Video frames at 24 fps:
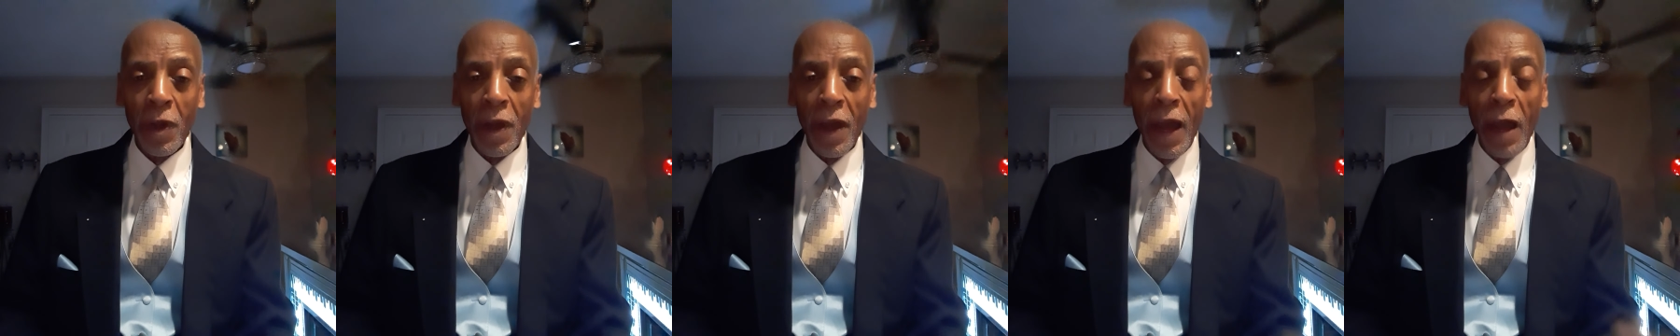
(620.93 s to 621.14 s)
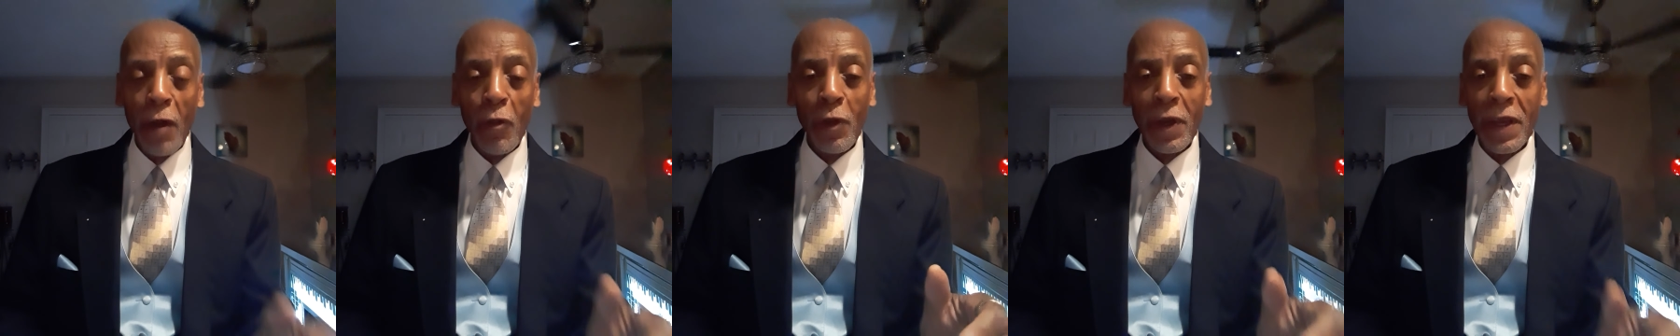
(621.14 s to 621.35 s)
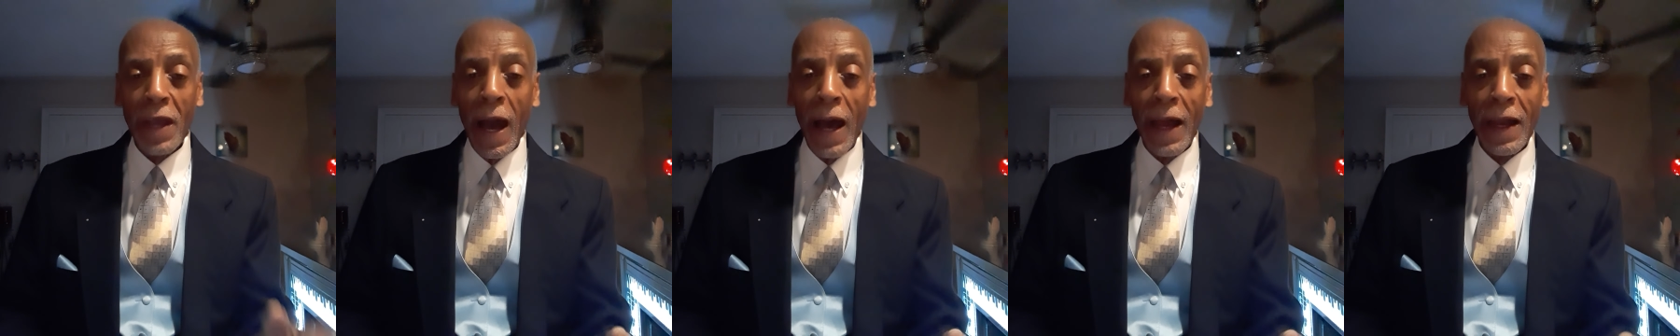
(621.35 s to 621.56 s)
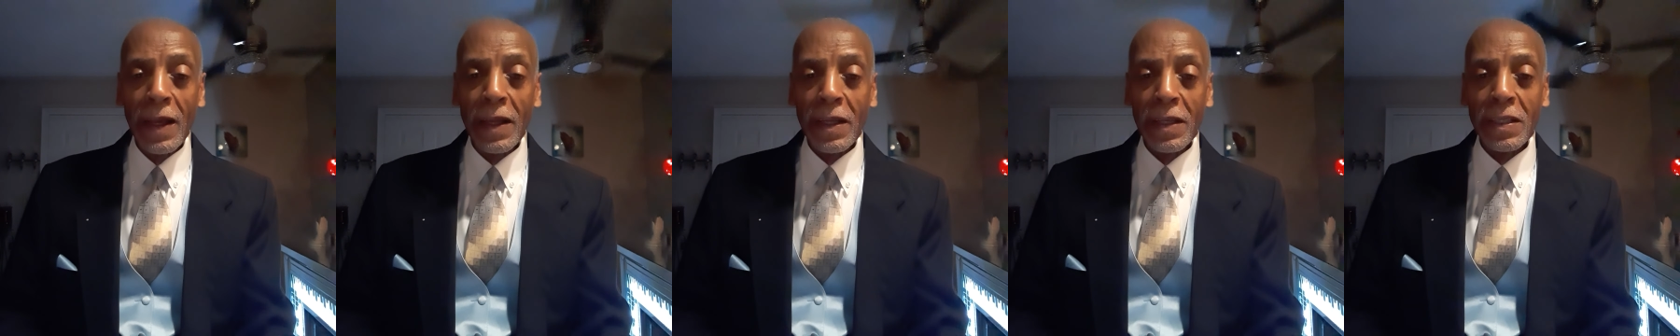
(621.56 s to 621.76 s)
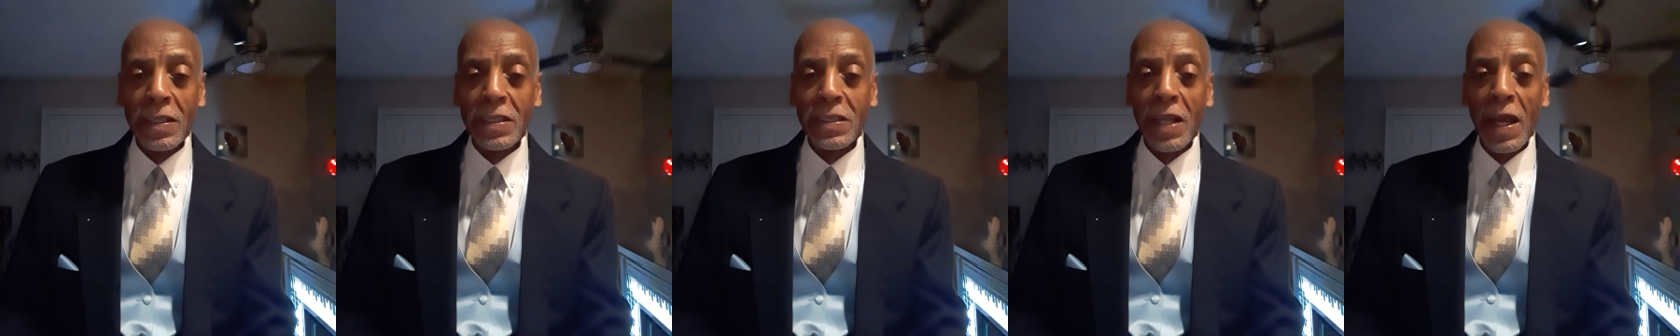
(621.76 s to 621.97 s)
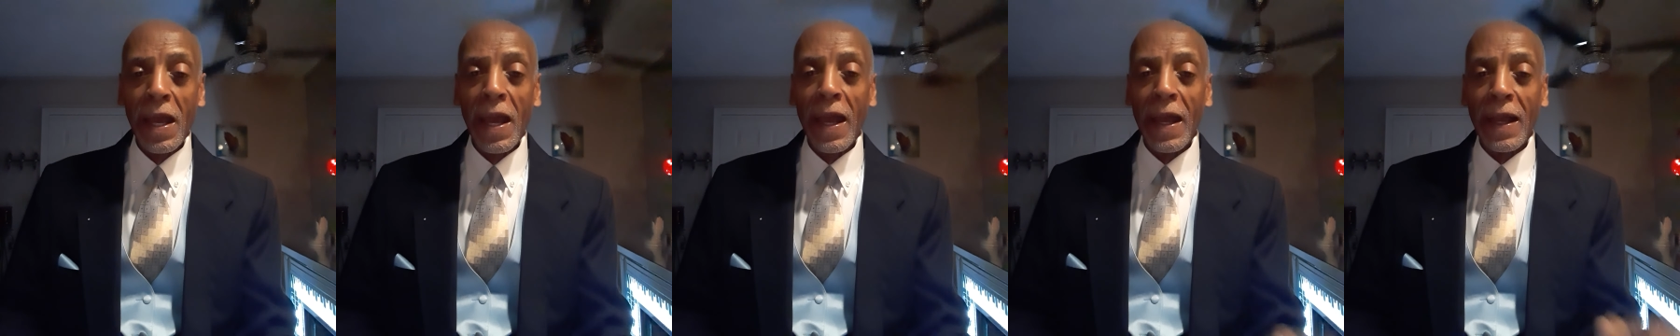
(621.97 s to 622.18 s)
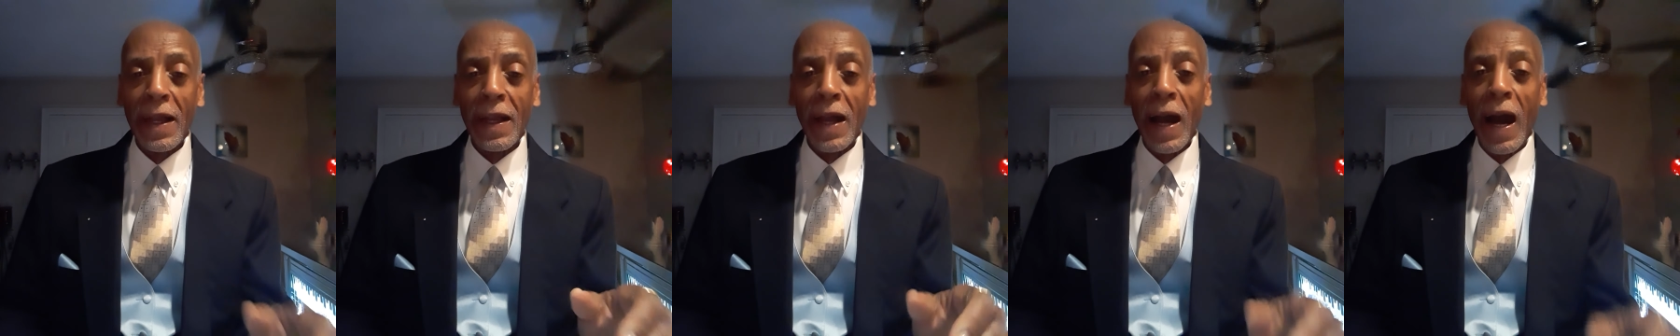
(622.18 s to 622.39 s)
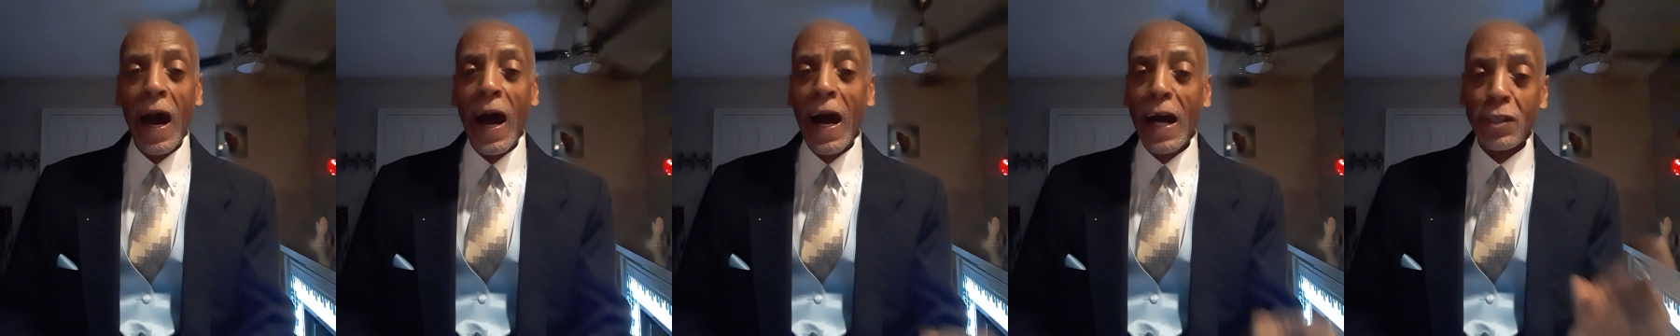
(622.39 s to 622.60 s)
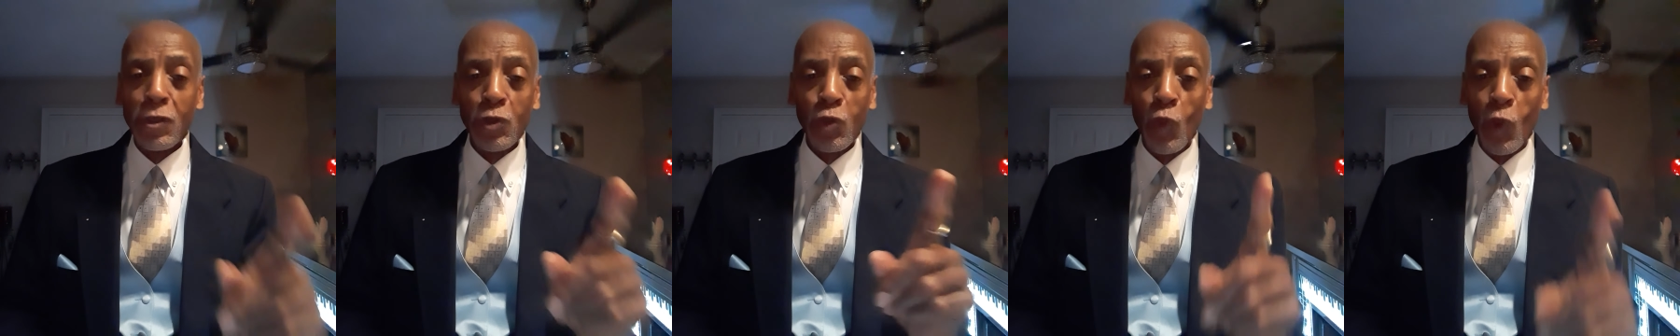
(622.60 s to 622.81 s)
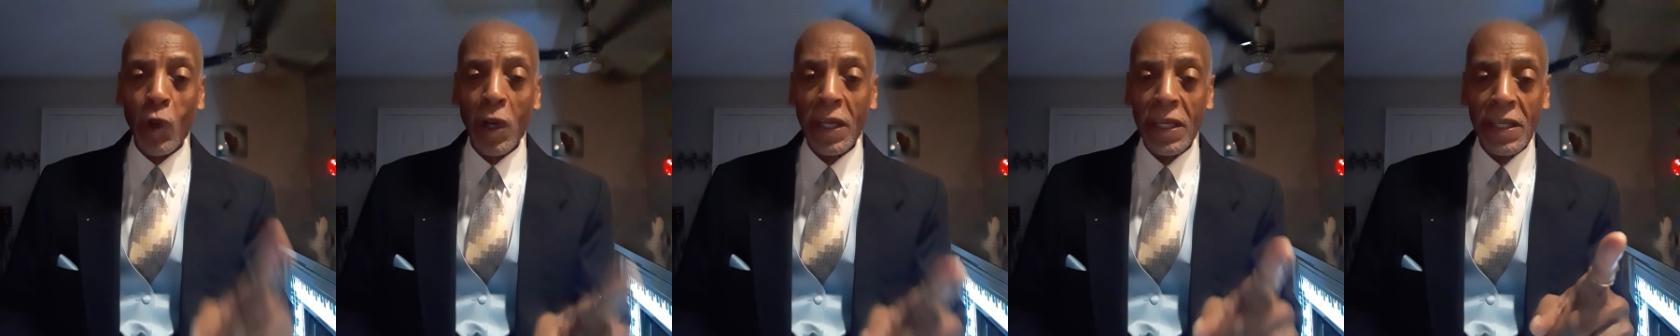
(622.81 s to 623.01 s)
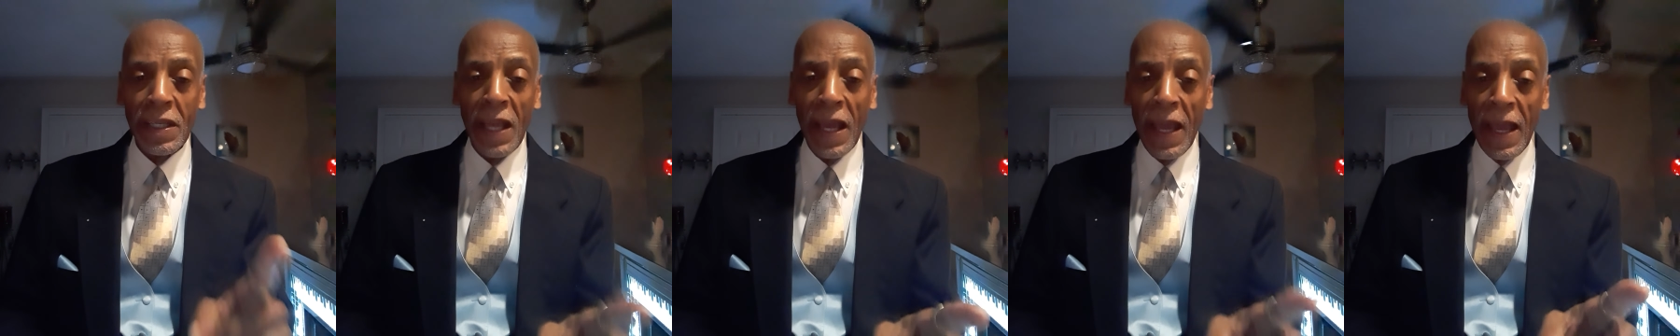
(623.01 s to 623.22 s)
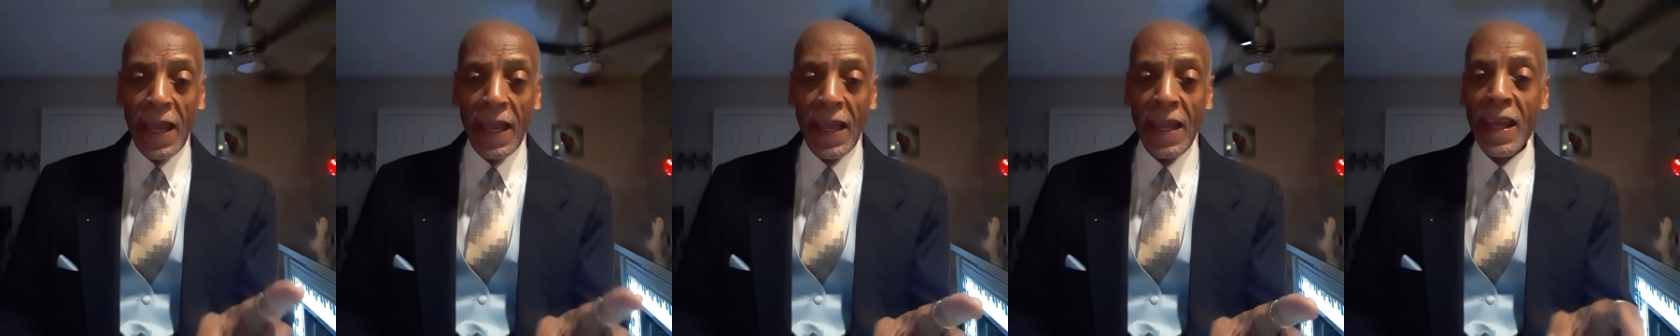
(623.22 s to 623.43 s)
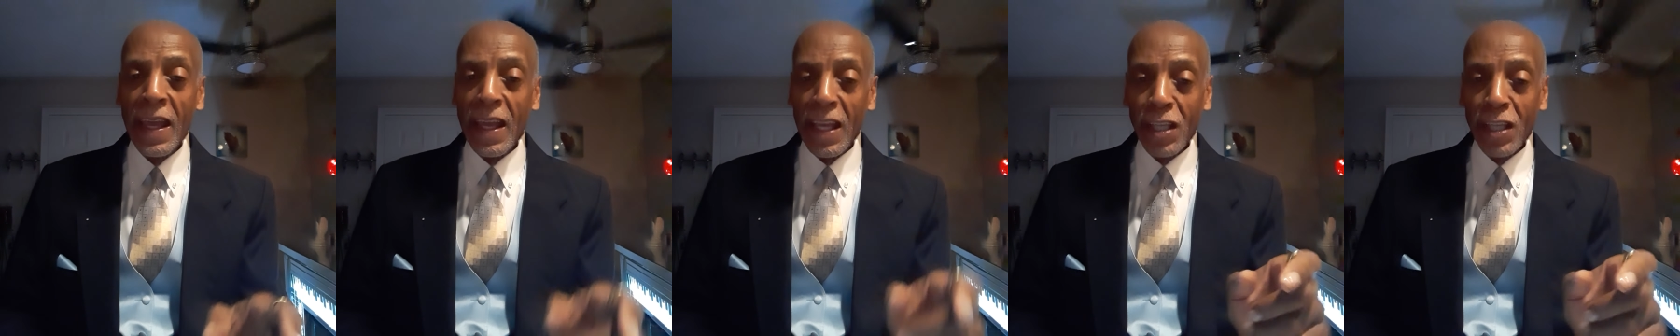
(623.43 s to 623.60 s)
And we got to understand God's one day